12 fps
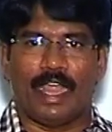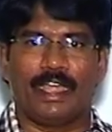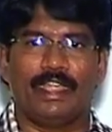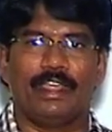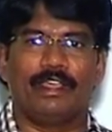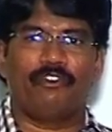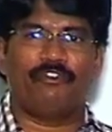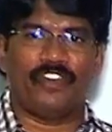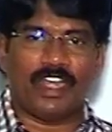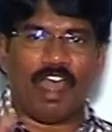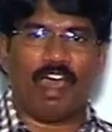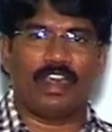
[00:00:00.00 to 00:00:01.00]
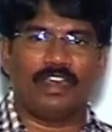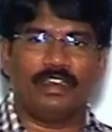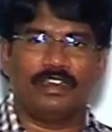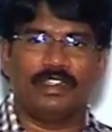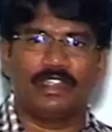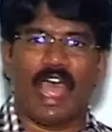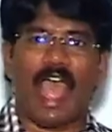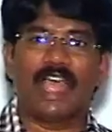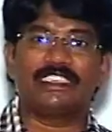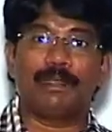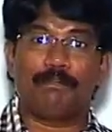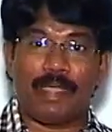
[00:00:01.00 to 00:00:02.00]
And phenol
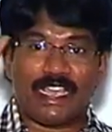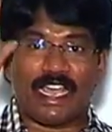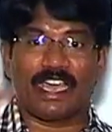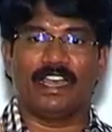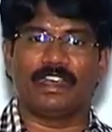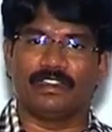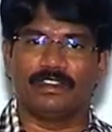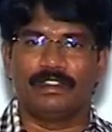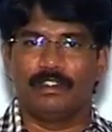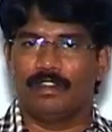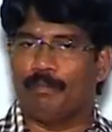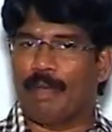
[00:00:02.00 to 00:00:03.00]
has a pink color.